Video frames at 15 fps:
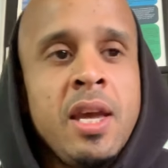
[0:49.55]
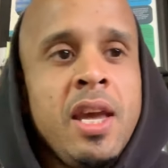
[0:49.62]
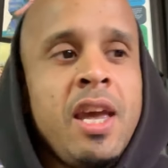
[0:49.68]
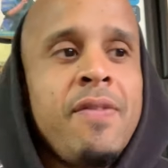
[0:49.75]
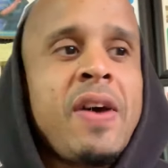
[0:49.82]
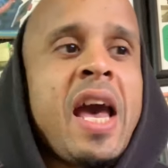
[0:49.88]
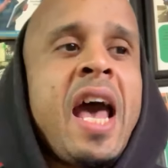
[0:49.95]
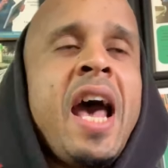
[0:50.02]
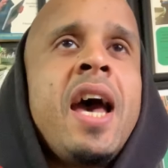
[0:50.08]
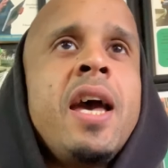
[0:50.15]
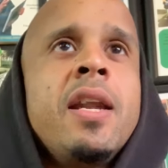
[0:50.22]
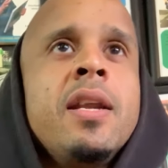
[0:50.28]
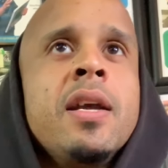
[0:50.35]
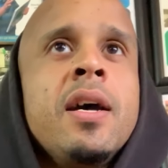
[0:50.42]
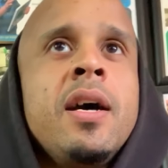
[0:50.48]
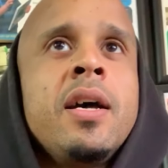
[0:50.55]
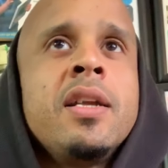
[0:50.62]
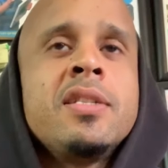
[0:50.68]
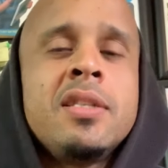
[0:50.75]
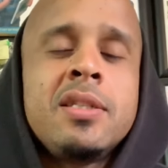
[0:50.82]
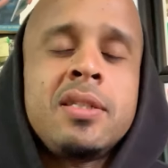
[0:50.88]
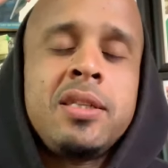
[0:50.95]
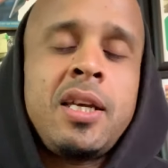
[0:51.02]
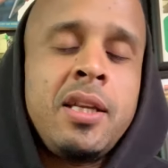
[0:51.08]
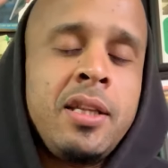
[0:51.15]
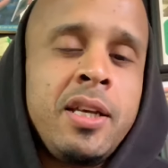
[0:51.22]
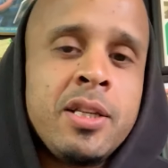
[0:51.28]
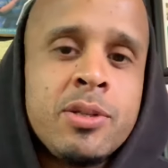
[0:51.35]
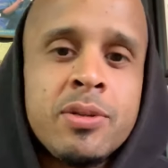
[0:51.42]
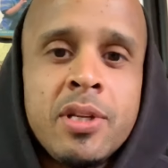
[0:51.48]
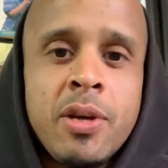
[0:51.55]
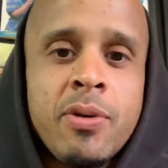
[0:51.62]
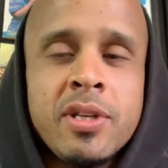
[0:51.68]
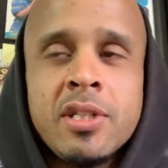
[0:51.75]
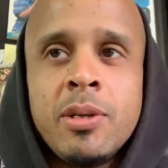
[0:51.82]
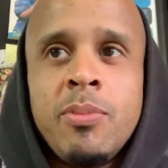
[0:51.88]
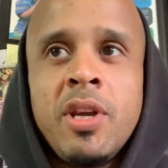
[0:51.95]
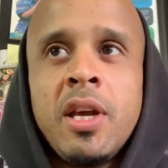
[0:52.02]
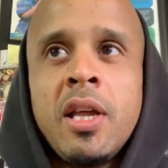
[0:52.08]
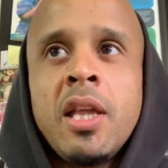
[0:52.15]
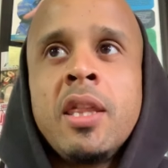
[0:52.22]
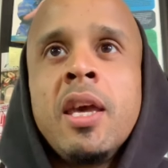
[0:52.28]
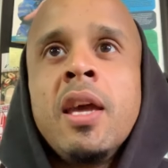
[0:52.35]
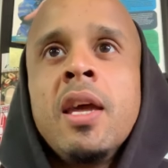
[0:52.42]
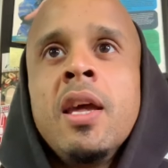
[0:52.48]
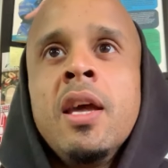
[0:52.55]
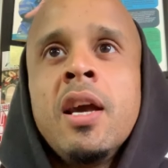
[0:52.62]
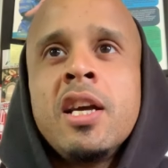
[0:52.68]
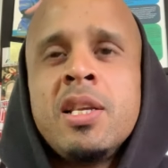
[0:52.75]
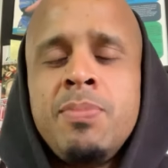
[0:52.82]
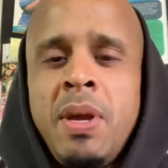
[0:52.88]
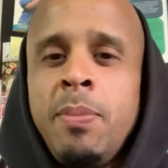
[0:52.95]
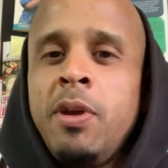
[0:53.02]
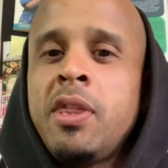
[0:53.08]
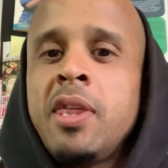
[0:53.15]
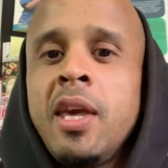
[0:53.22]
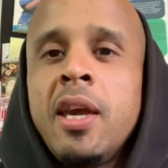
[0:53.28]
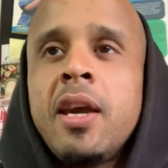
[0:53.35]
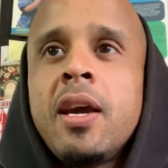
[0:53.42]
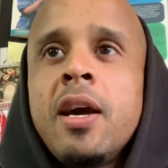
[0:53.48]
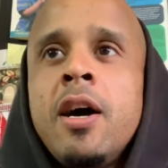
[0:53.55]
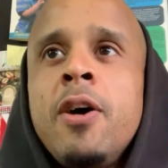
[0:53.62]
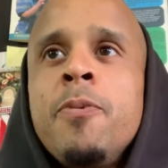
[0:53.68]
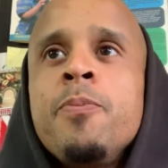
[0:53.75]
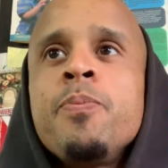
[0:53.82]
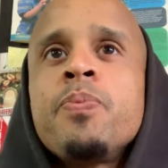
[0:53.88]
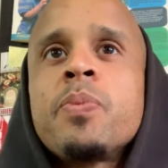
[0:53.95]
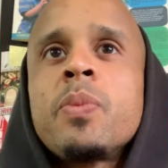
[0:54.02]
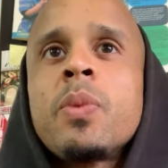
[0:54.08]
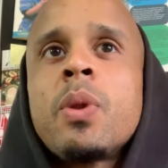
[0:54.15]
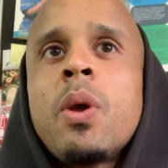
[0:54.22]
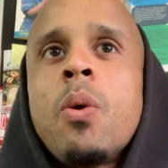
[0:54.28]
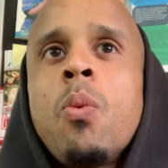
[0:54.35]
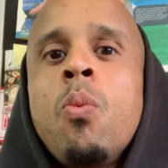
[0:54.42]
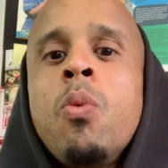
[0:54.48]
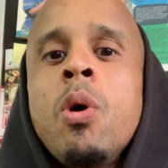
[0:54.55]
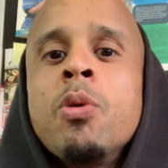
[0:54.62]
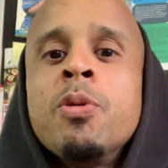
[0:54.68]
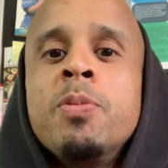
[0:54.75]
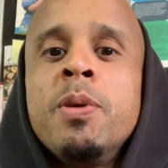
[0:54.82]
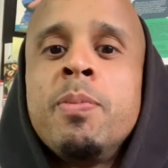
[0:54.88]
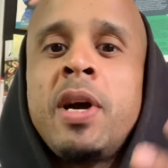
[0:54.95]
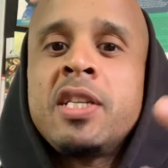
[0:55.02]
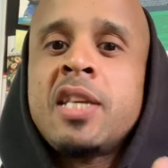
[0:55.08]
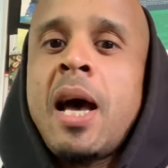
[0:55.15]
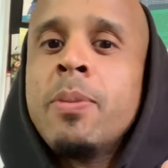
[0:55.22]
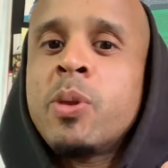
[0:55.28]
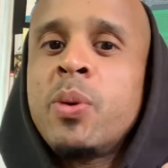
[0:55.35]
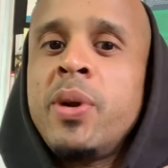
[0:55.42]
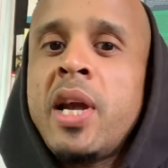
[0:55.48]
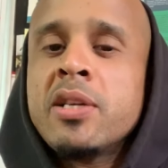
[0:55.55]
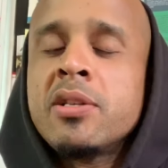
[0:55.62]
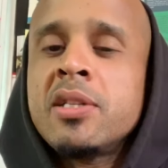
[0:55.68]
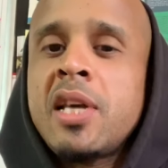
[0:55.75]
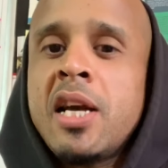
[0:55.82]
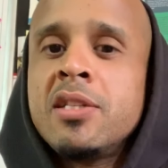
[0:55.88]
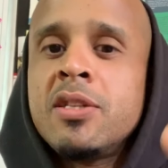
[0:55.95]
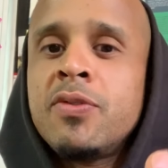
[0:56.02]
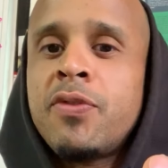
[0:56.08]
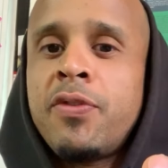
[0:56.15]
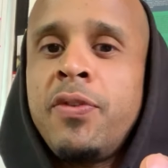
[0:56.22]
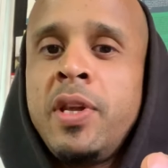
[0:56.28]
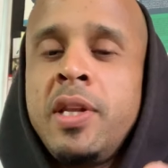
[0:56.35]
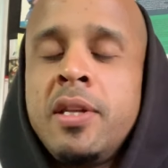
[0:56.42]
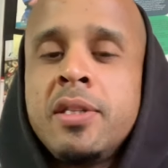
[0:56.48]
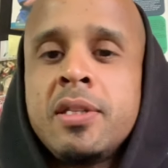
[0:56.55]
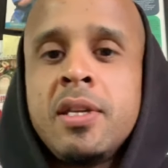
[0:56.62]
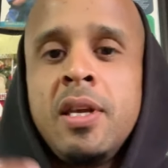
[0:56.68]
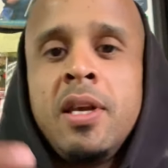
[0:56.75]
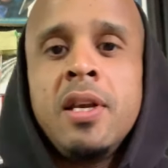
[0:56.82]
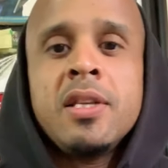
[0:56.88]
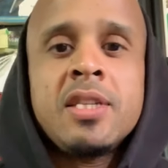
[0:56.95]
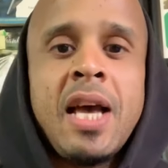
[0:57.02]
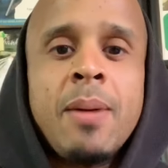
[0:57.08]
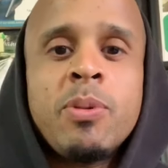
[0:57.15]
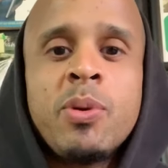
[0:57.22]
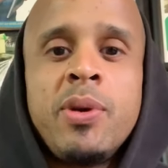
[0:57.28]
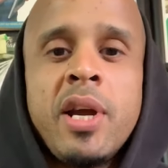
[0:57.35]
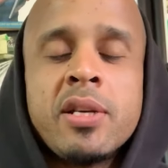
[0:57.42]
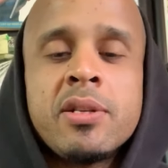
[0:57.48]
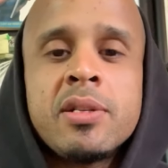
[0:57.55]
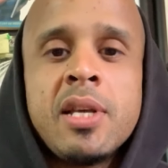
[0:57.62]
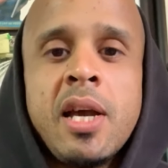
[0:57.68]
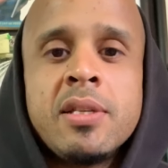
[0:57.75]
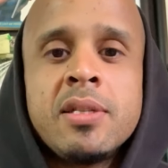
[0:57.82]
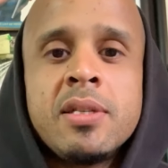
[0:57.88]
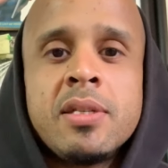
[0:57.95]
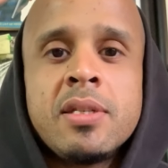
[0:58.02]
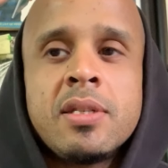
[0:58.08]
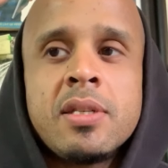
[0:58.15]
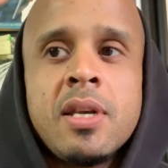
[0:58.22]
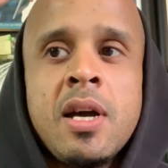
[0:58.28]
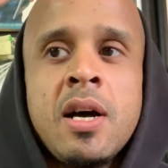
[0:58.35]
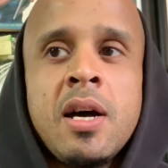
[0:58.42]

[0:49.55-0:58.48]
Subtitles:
If I had, it's a slightly interesting question to me, I think, because it made me think, what would be my top 3 exercises for fitness, top 3 exercises